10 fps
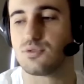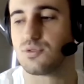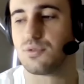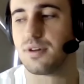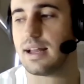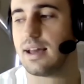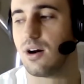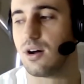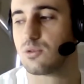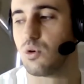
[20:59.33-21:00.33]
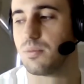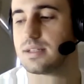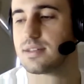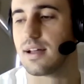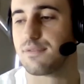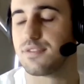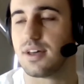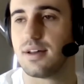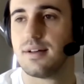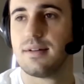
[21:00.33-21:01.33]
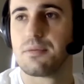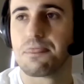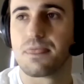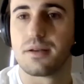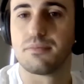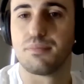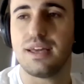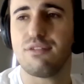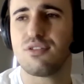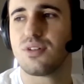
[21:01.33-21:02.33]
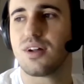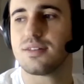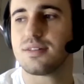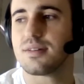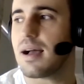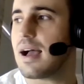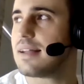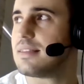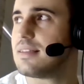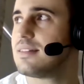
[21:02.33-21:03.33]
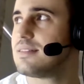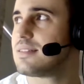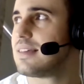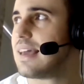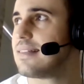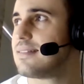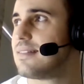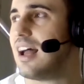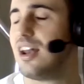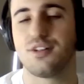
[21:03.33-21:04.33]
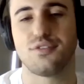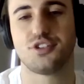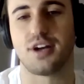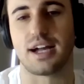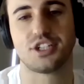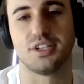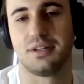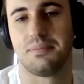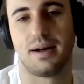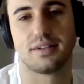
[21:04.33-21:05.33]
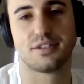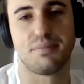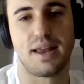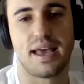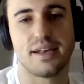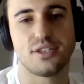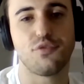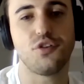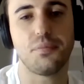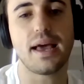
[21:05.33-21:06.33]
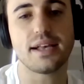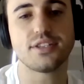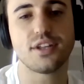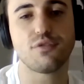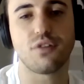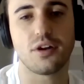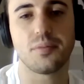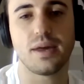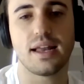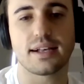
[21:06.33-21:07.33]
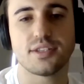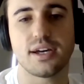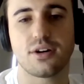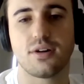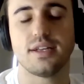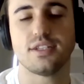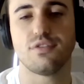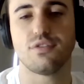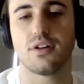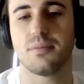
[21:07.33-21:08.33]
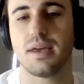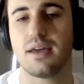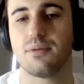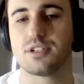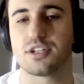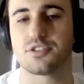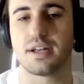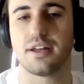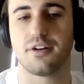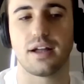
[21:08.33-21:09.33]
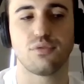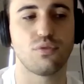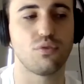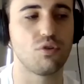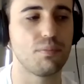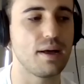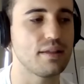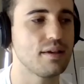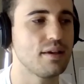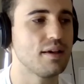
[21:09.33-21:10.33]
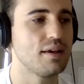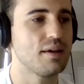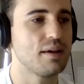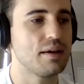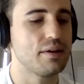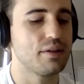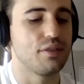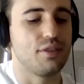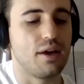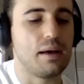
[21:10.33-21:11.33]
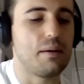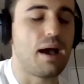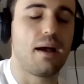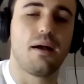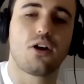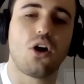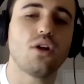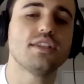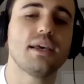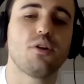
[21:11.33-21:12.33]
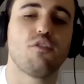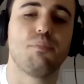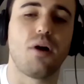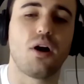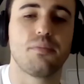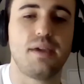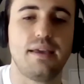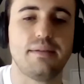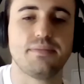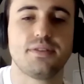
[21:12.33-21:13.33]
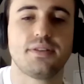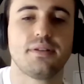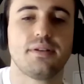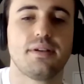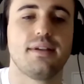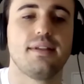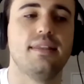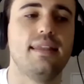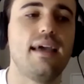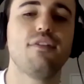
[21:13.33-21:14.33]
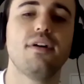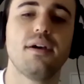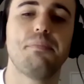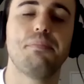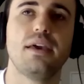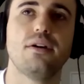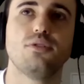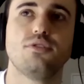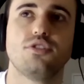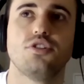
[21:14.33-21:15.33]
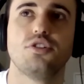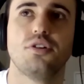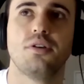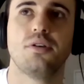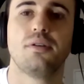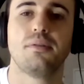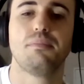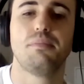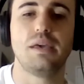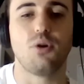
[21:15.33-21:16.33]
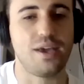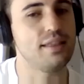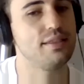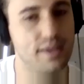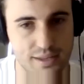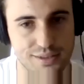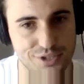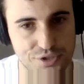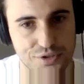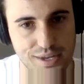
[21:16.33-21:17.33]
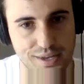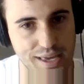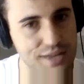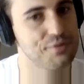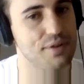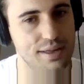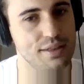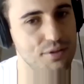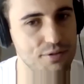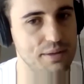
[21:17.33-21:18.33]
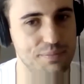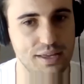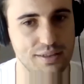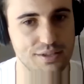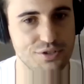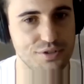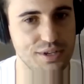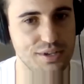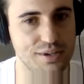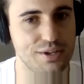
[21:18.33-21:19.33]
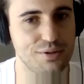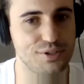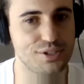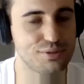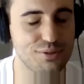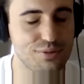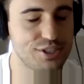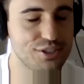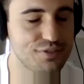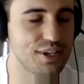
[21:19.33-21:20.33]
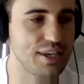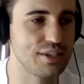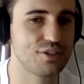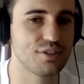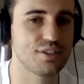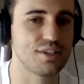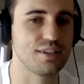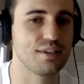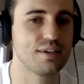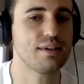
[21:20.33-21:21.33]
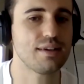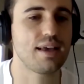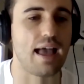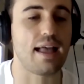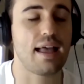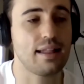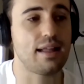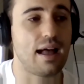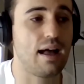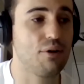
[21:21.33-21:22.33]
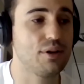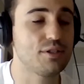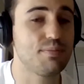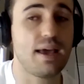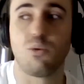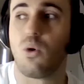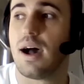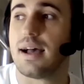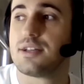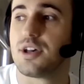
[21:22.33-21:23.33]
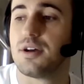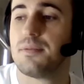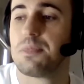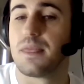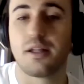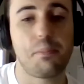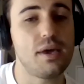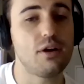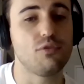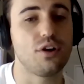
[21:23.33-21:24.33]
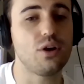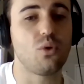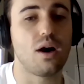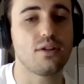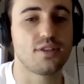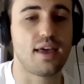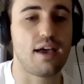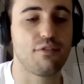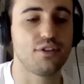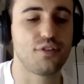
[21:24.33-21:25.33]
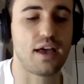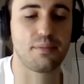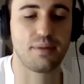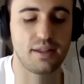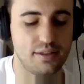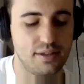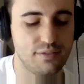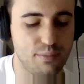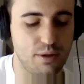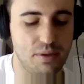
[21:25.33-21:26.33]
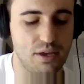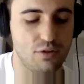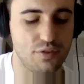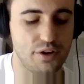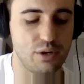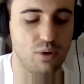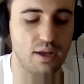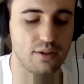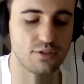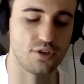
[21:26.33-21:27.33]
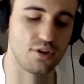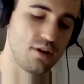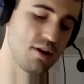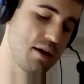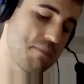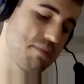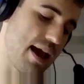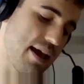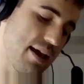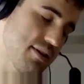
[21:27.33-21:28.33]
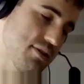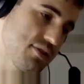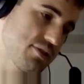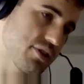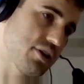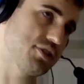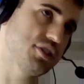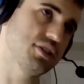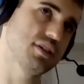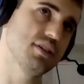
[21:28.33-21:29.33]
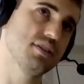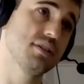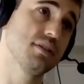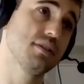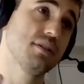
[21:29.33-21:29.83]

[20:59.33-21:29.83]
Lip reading: was all really heartwarming stuff. The, believe it or not, I didn't get a lot of traction amongst players. A few players did follow me, like Sia Khaleesi followed me, which I was really grateful for. But the concept of Bok memes never appealed to people in the industry, in the rugby industry, which is very interesting. And I'll explain why. So it appealed very well to the average fan, but it didn't appeal very well to players, coaches,